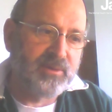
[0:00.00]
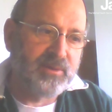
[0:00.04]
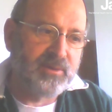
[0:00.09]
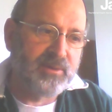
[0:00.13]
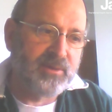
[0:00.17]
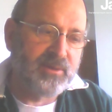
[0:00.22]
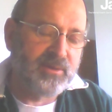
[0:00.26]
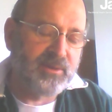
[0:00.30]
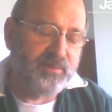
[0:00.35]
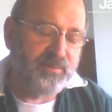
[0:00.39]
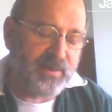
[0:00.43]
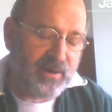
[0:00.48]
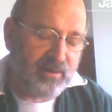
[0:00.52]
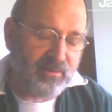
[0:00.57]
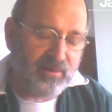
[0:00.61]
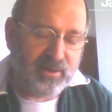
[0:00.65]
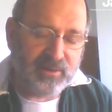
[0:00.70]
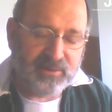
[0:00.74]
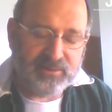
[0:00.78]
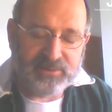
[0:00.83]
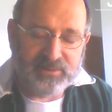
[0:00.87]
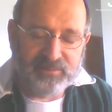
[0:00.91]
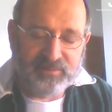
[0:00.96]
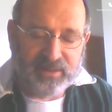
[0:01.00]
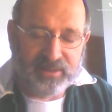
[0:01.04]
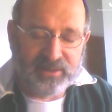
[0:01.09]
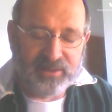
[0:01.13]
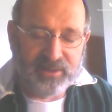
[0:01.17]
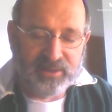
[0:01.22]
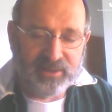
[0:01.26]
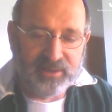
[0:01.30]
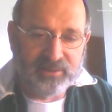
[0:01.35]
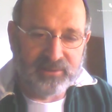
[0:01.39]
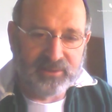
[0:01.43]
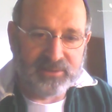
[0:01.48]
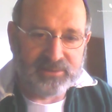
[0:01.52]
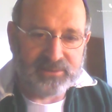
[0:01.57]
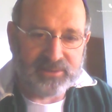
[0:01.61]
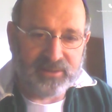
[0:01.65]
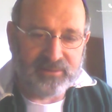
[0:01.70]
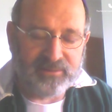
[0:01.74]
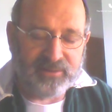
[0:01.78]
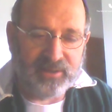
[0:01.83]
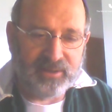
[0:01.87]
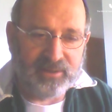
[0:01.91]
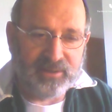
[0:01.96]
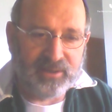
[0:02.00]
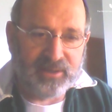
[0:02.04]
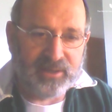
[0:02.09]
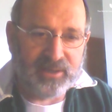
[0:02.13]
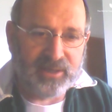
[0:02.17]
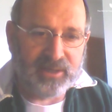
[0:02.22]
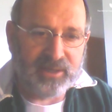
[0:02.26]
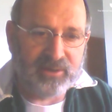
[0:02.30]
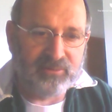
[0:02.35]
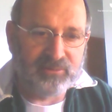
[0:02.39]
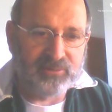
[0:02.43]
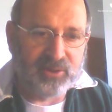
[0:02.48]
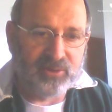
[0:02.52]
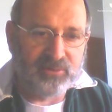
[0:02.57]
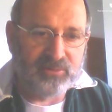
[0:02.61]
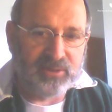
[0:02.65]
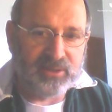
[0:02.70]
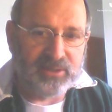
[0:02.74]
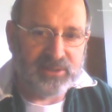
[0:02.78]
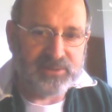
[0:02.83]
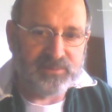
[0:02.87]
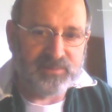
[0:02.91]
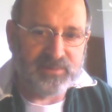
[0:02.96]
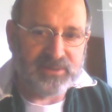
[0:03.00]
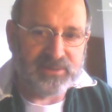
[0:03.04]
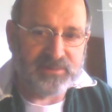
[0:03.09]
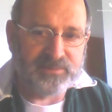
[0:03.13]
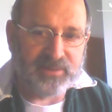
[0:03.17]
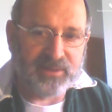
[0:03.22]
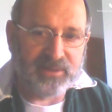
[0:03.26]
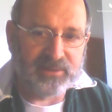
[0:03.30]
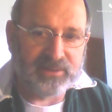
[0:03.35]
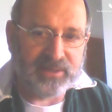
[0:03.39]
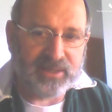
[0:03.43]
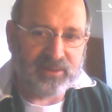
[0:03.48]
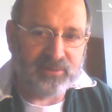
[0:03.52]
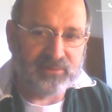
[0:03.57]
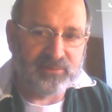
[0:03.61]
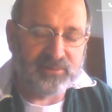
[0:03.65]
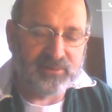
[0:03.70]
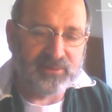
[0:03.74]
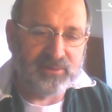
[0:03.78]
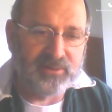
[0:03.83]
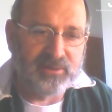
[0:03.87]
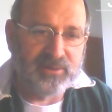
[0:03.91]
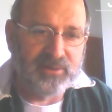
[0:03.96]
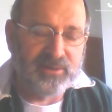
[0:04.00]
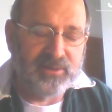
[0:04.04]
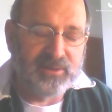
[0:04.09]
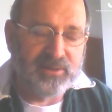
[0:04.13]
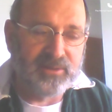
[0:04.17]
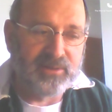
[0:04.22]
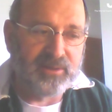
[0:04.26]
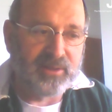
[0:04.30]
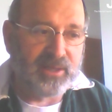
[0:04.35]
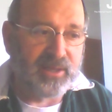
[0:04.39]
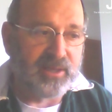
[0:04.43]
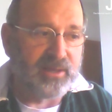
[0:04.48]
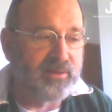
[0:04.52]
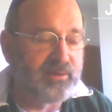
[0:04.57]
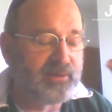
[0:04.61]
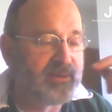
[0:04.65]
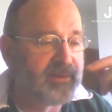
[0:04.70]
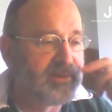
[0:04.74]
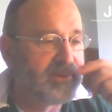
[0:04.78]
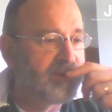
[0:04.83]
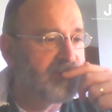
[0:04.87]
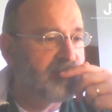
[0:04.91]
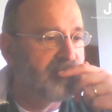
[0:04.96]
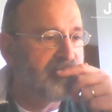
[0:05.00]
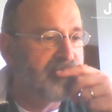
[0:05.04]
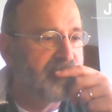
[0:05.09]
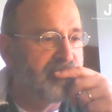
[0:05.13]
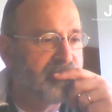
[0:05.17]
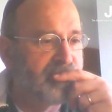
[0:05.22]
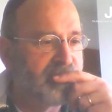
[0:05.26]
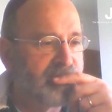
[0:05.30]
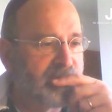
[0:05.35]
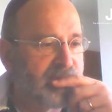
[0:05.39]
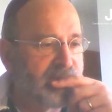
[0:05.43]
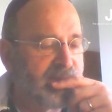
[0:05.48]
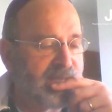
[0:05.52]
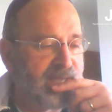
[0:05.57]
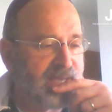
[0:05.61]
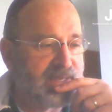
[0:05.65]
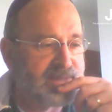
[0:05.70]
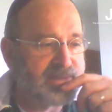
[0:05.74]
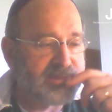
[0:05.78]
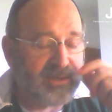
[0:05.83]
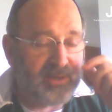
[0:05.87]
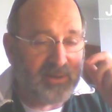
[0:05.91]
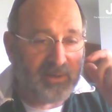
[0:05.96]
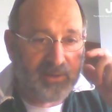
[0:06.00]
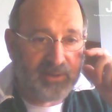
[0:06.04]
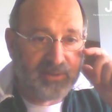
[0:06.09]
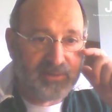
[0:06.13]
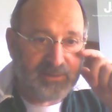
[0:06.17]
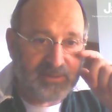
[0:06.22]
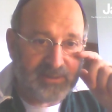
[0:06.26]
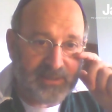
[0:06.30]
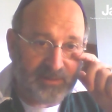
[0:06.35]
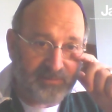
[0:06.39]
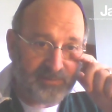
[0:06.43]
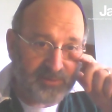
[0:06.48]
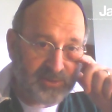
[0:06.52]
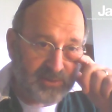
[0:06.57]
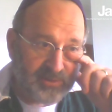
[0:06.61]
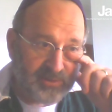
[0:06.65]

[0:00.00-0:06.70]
The parallels to mental illness, I think, are clear and don't need to be spelled out. That as our conception